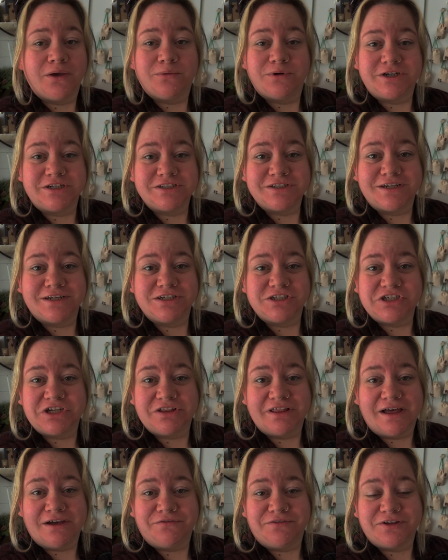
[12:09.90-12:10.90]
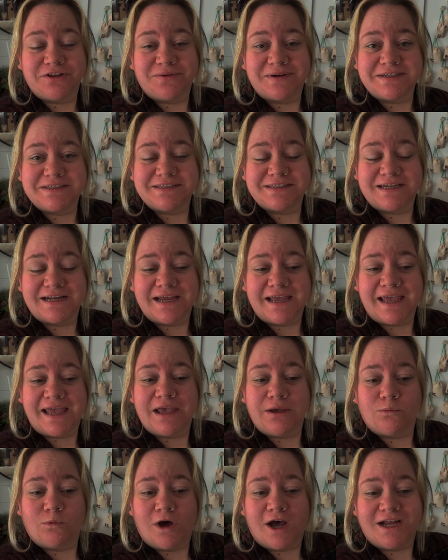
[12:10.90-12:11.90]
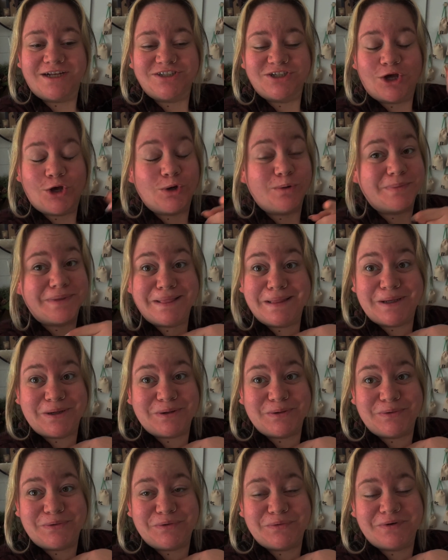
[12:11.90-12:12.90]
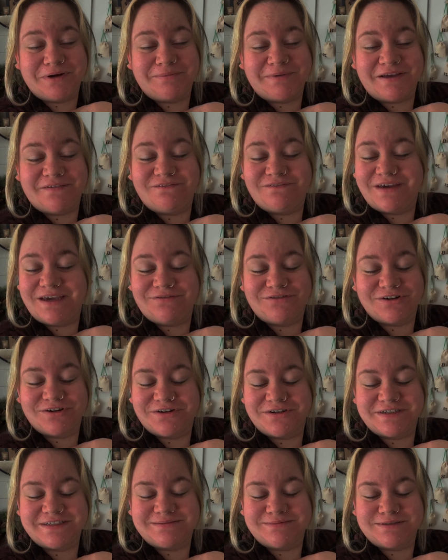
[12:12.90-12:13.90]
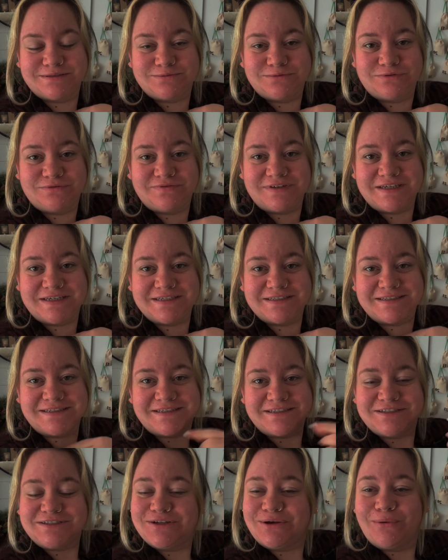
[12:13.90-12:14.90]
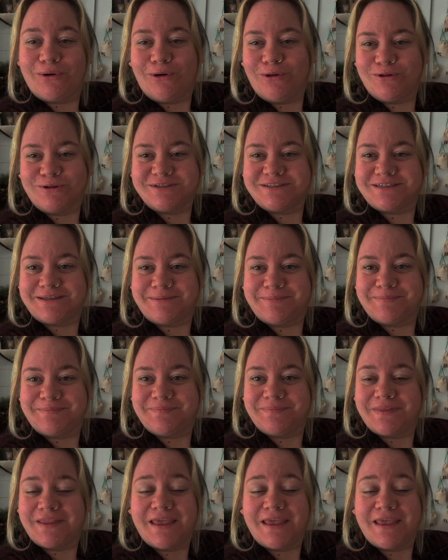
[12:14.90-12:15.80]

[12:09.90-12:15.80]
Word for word: we're just gonna chill out for the rest of the night and watch Home Alone, one of my favorite Christmas movies. It's so wholesome.